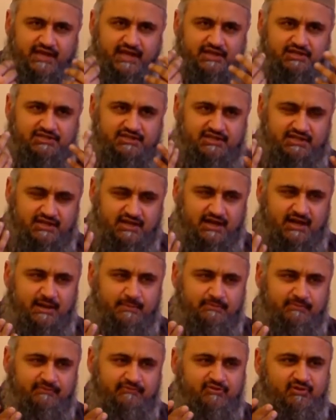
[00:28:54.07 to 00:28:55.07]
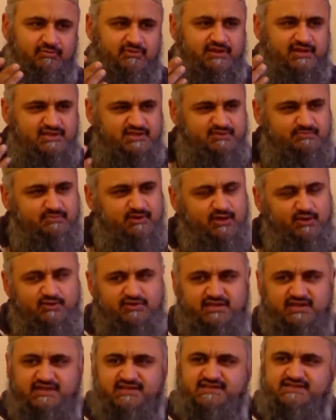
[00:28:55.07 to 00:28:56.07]
actually come from an
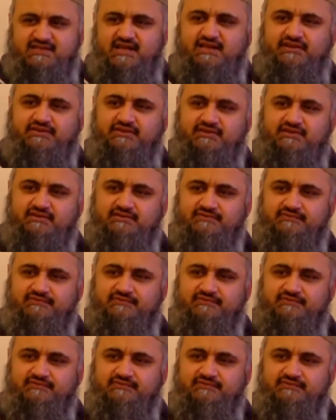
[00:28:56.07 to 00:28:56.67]
exploding sun.